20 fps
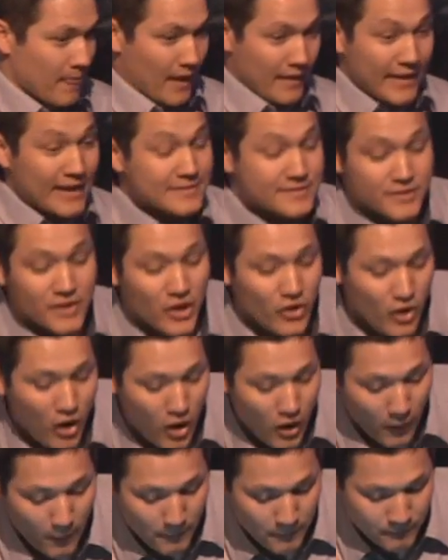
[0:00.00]
And that's not
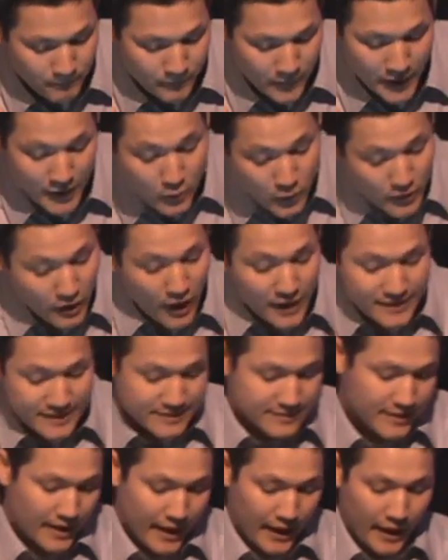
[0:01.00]
all. He went on to
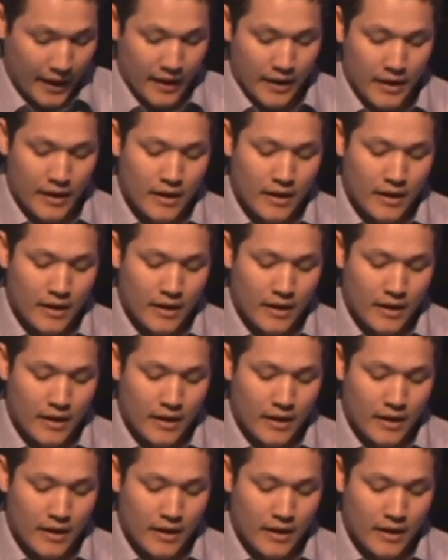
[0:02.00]
say,